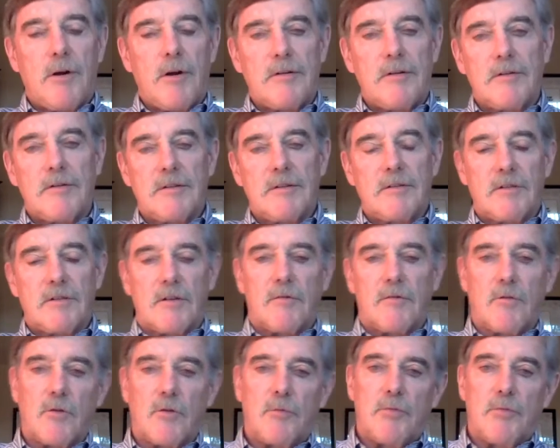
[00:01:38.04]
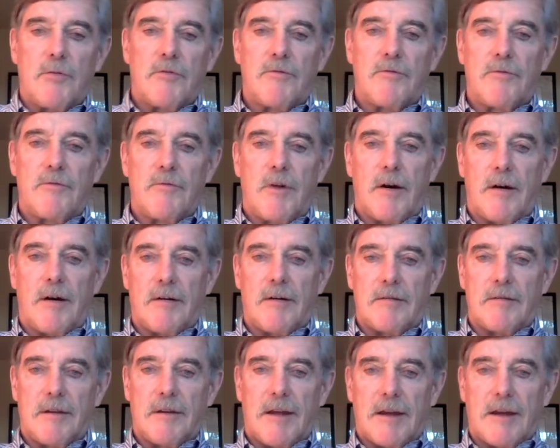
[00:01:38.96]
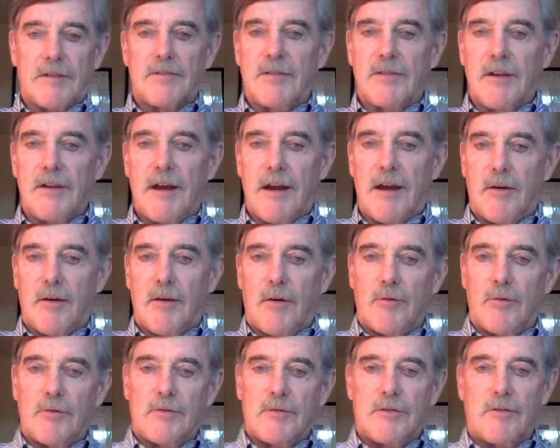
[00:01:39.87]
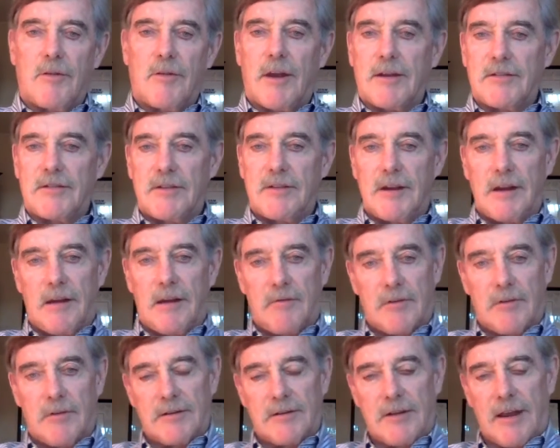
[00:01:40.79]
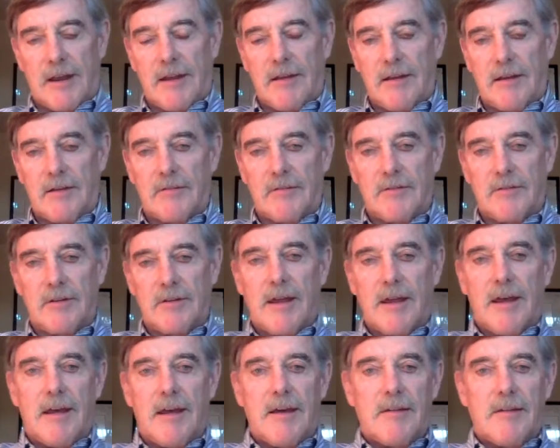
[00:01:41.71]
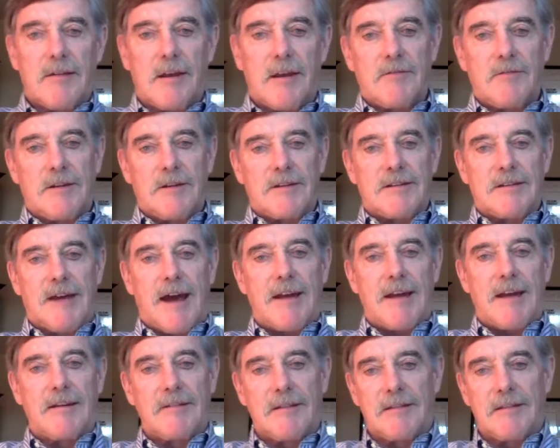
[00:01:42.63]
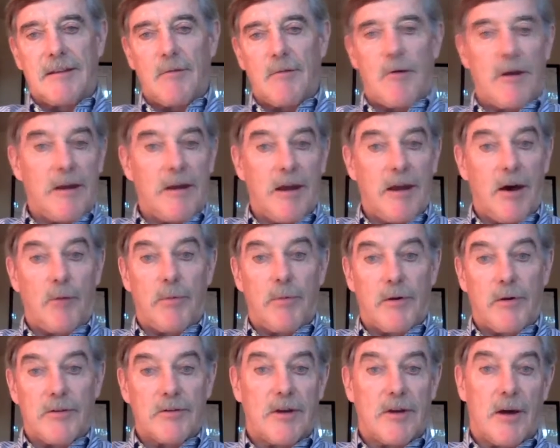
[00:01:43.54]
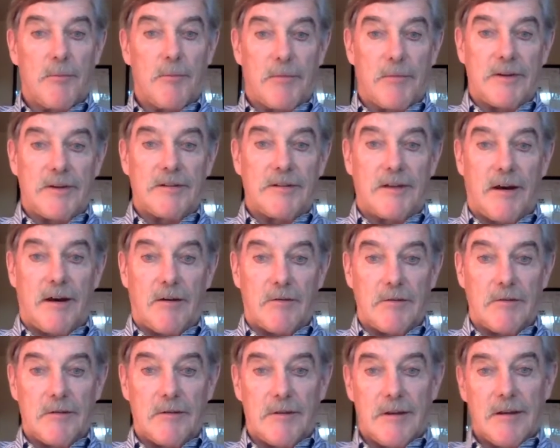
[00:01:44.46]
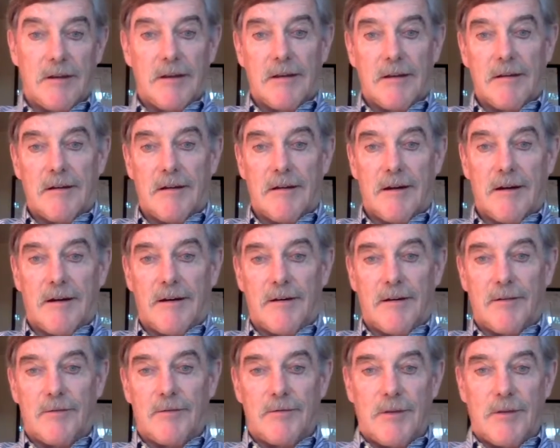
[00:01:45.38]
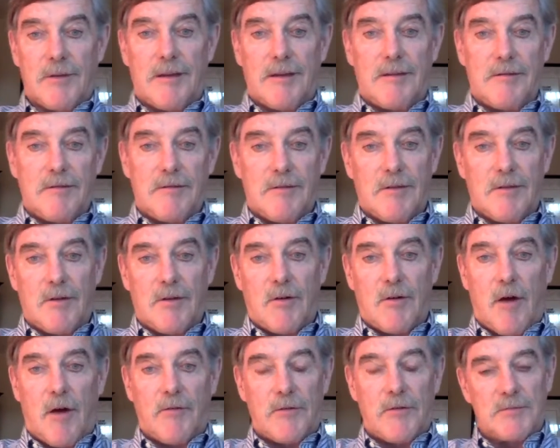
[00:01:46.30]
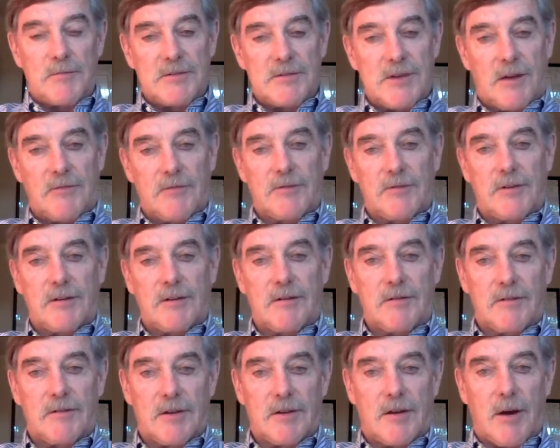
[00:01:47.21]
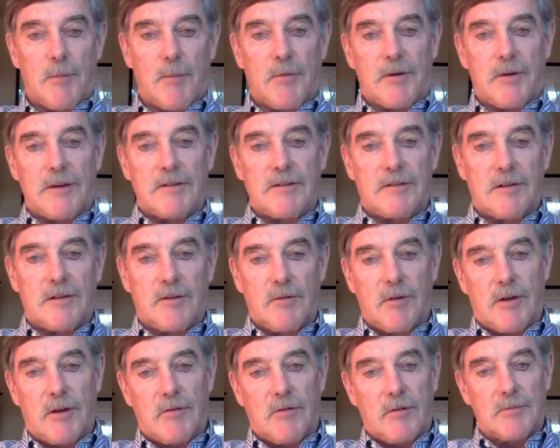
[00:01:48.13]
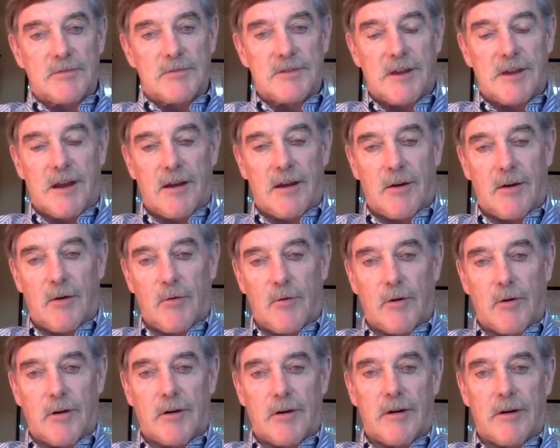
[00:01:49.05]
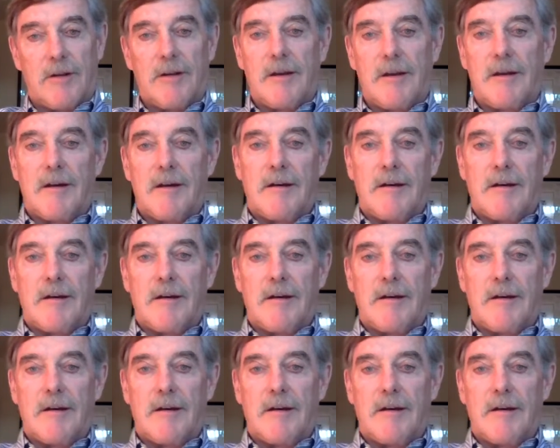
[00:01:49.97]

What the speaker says: Partners is a group of ex-CIOs or ex-C-level executives that have decided that they want to help other companies out. They offer themselves to companies to do interim CIO work,